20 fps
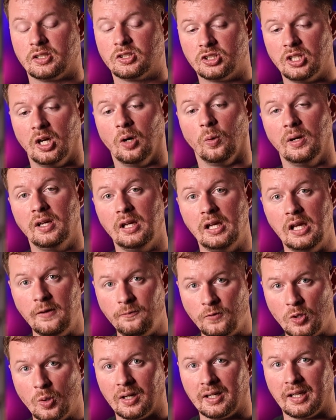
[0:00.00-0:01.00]
So
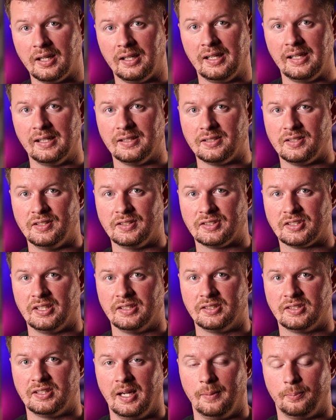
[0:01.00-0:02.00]
if you are getting into the
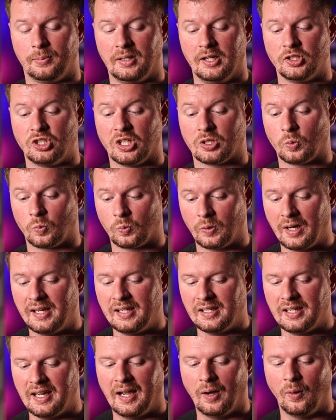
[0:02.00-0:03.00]
Sunset project
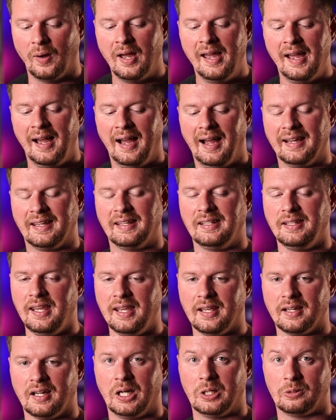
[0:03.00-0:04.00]
right now, I
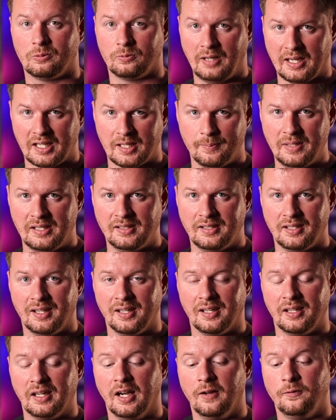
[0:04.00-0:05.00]
cannot recommend it
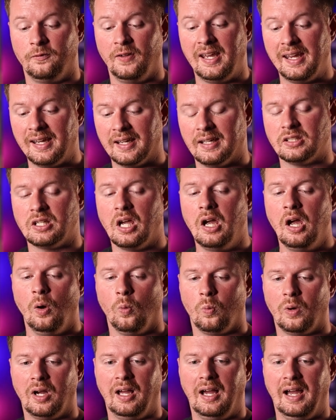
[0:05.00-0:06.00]
enough, and
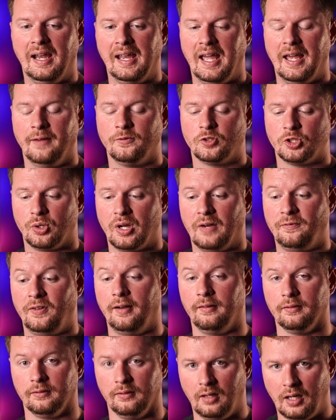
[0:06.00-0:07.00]
while I have shown off
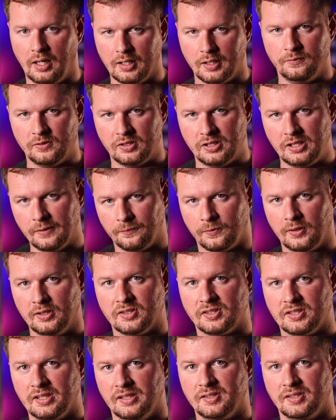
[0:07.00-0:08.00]
a lot of different
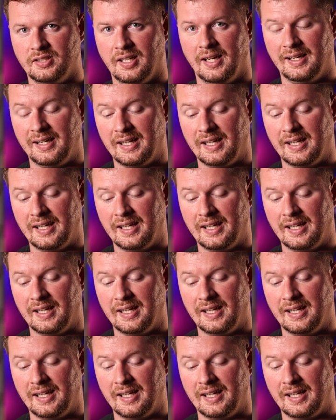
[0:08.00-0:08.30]
Sunset